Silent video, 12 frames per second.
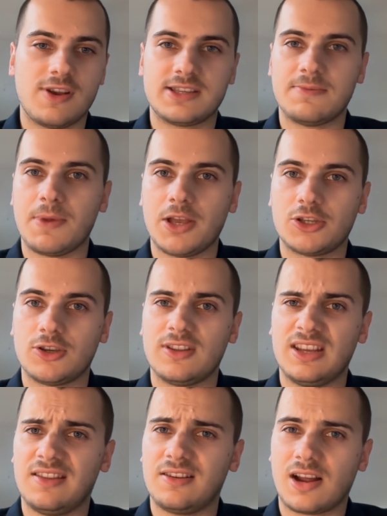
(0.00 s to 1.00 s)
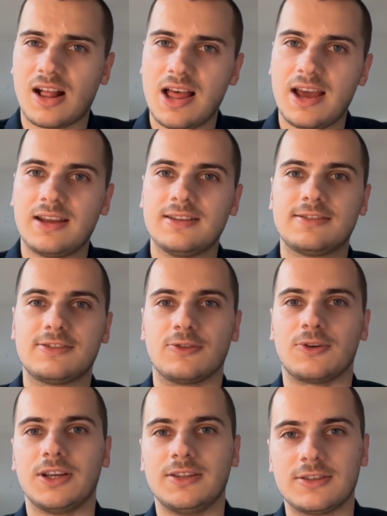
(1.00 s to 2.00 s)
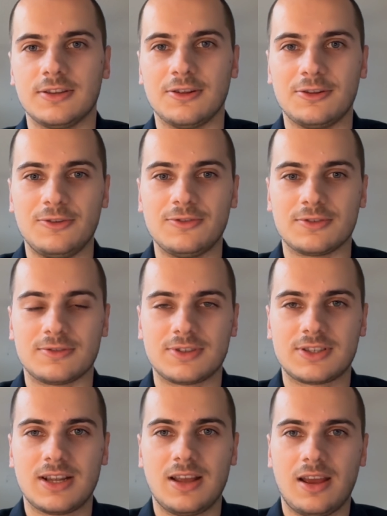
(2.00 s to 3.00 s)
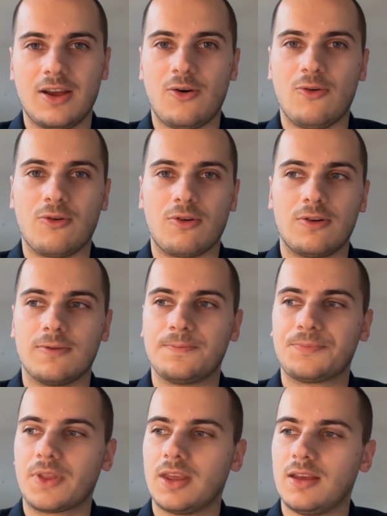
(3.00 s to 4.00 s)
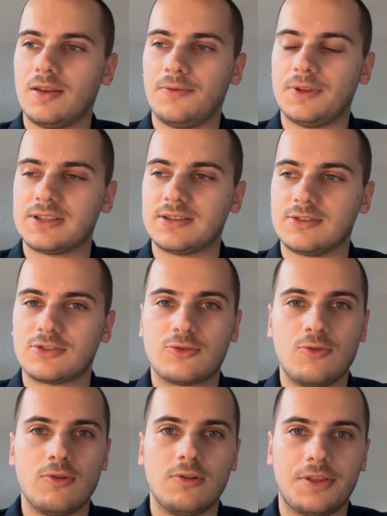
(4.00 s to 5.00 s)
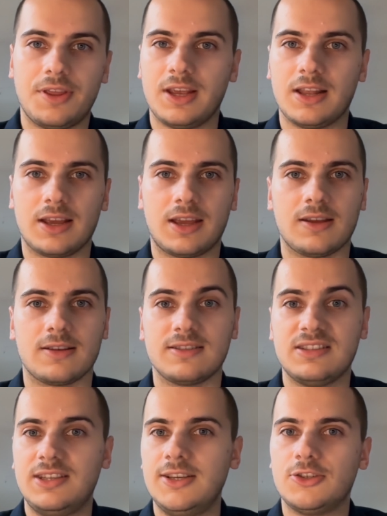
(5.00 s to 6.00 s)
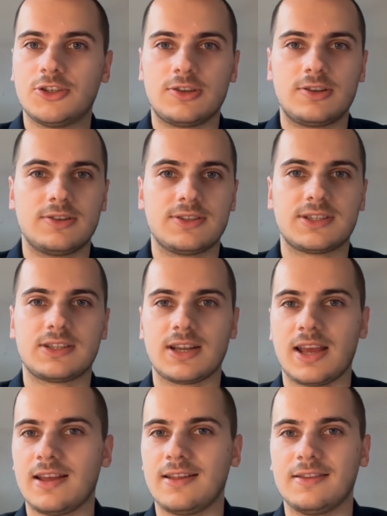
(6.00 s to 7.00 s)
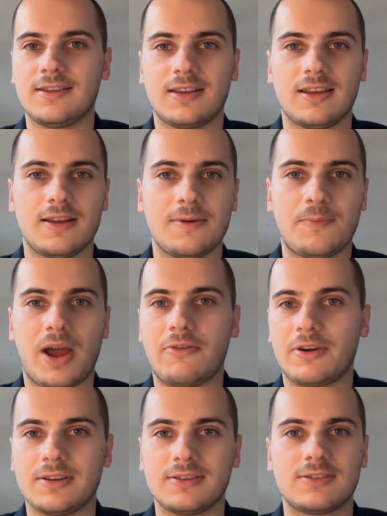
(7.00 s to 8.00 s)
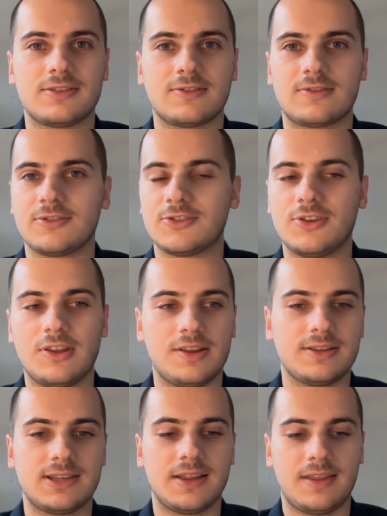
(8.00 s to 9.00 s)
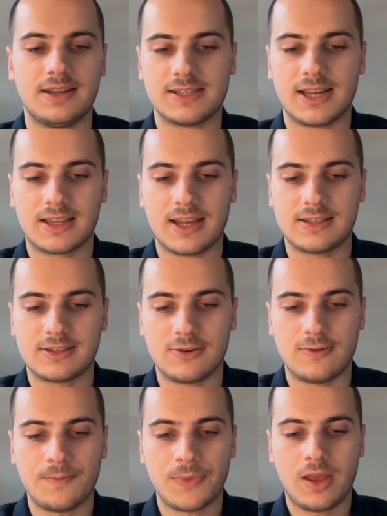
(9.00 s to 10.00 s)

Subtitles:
So as I mentioned, either clients or internal users, or if it's a school thing like teachers and parents or students and things like that. So